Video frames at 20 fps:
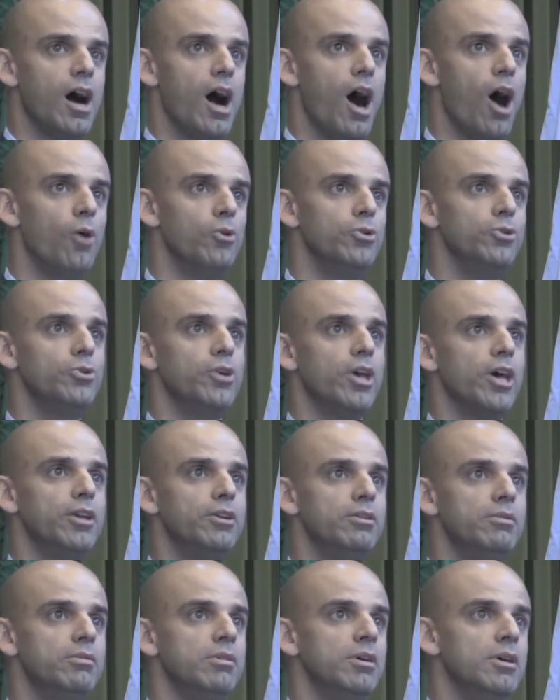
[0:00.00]
how you
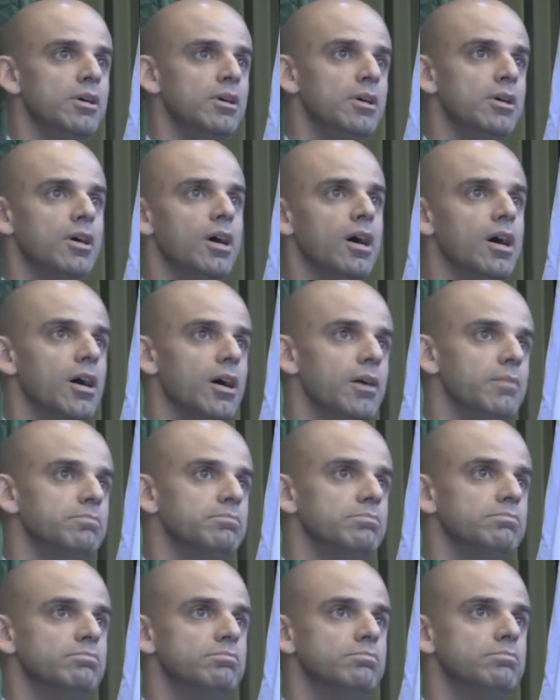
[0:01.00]
can
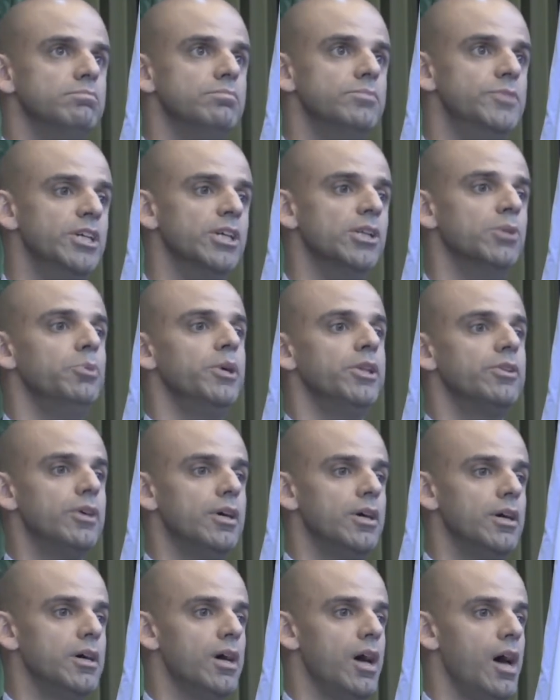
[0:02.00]
deal with
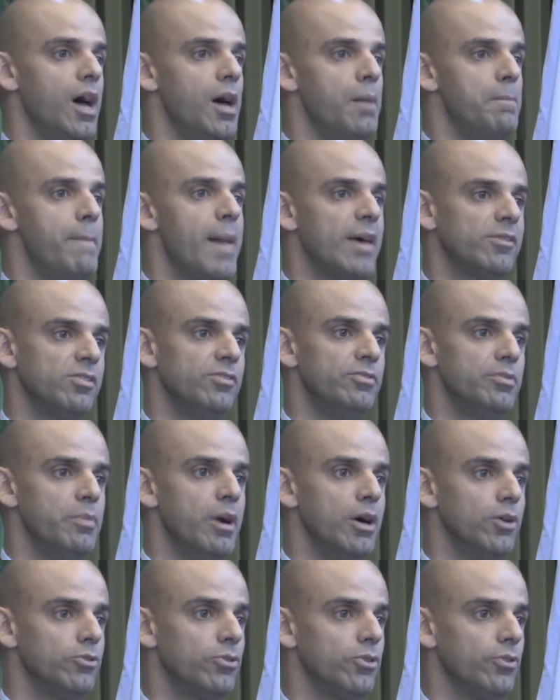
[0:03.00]
the massive
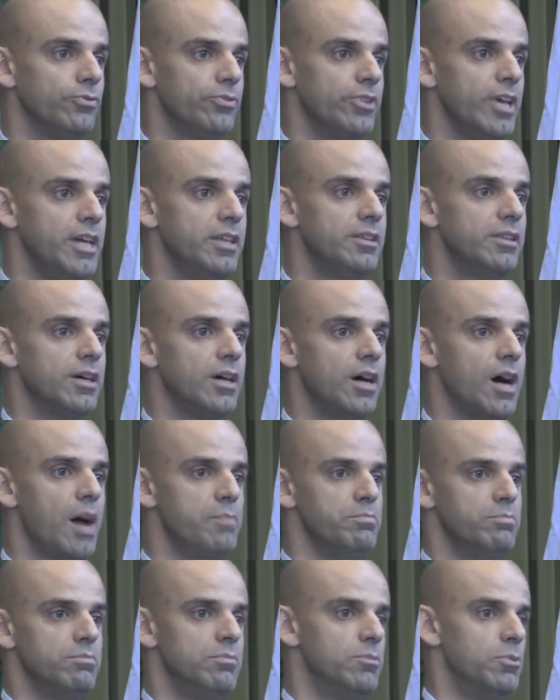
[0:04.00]
amounts of data.
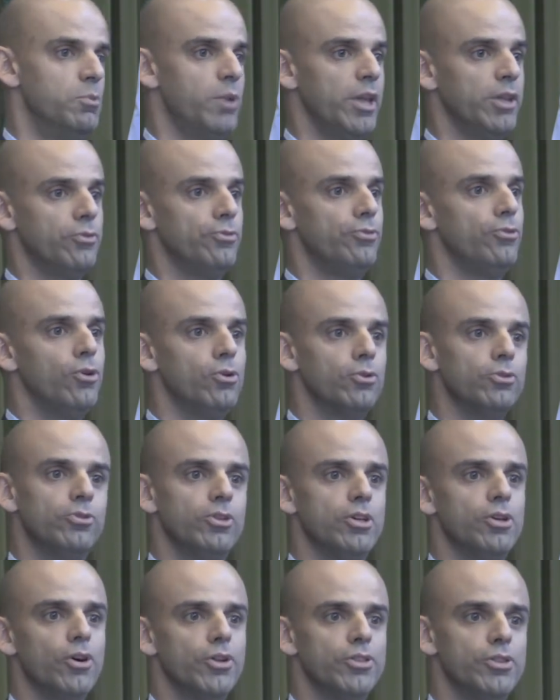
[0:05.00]
I'm rather
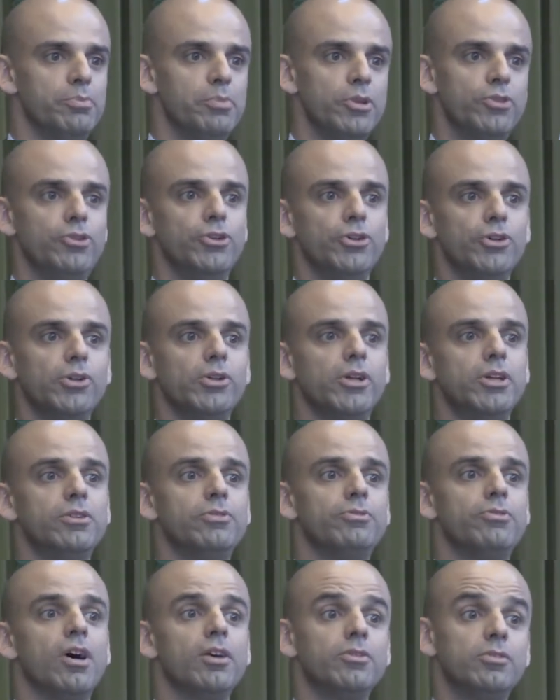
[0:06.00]
focusing on the material and
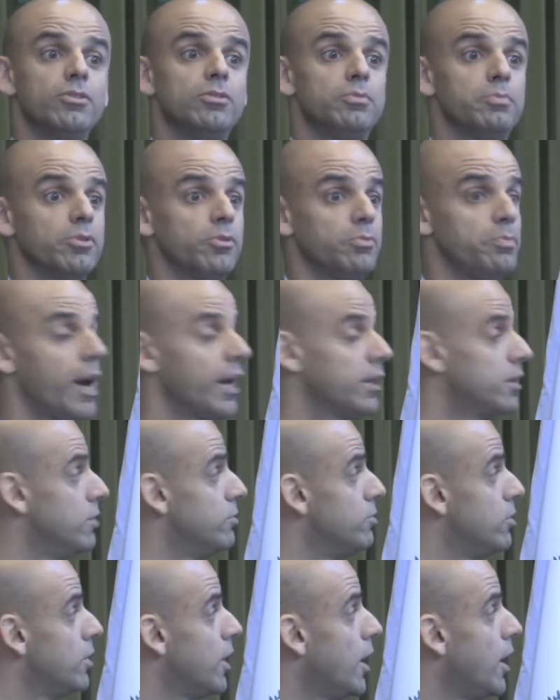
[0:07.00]
devices
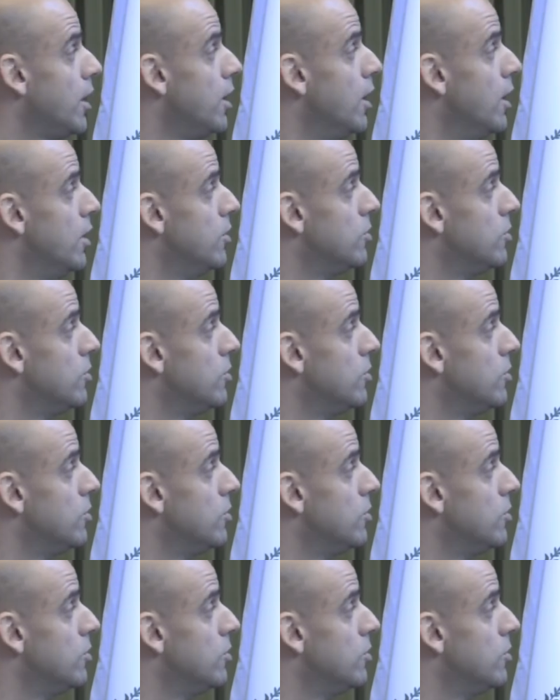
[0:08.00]
perspective, okay?